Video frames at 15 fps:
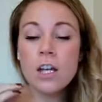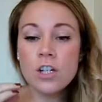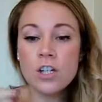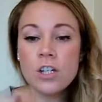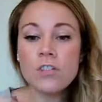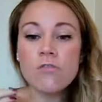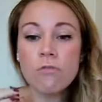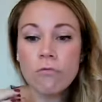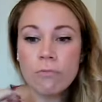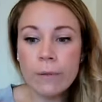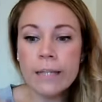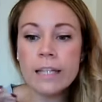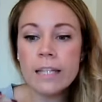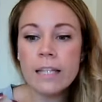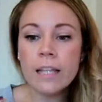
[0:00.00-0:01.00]
just
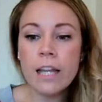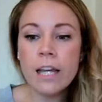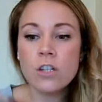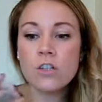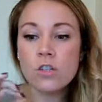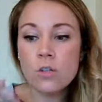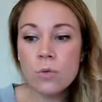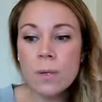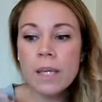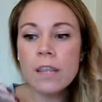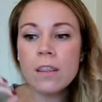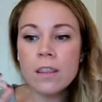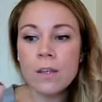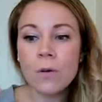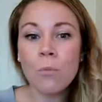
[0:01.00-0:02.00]
really like
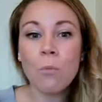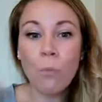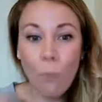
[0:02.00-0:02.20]
doing the